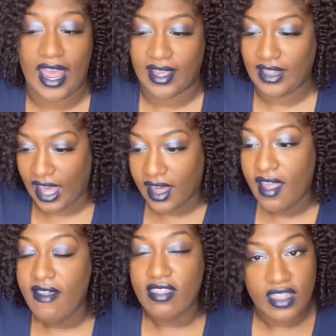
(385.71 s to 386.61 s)
Like,
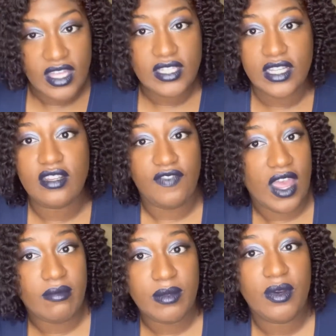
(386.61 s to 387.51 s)
this is a
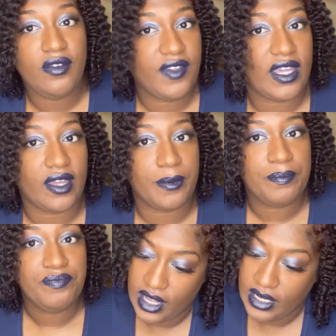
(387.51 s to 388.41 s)
family movie,
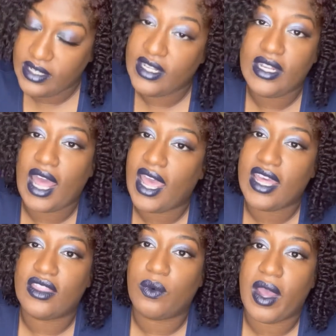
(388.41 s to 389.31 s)
and it did not end
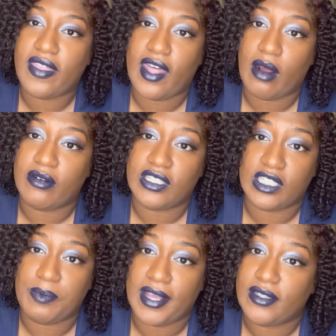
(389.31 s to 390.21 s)
the way that I was
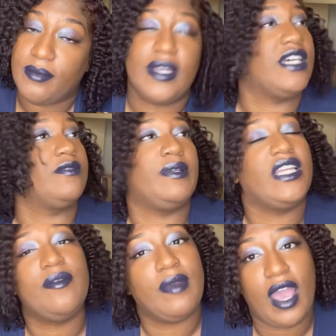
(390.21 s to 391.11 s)
expecting, because believe
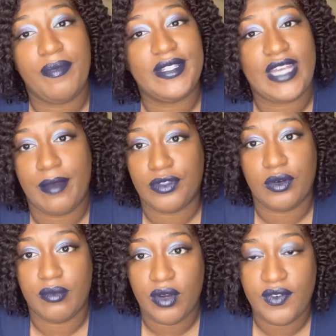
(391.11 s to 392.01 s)
me, I'm the type through a
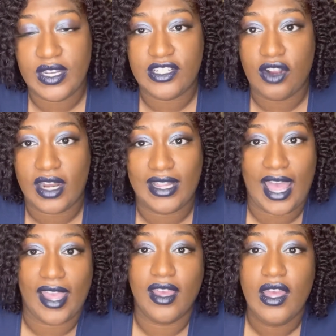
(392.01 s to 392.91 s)
movie to try to
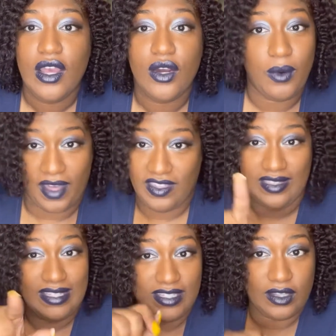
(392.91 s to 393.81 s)
like, oh, I think
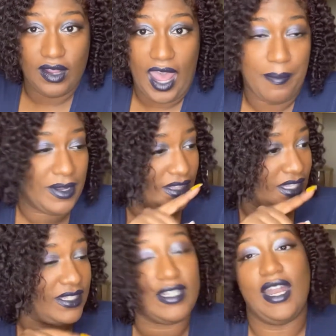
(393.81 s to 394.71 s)
this is going to happen and this
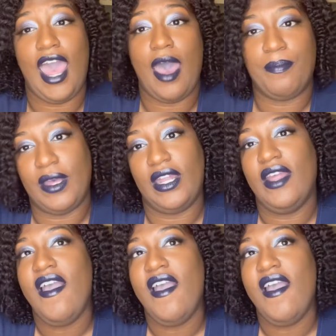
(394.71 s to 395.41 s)
is going to happen.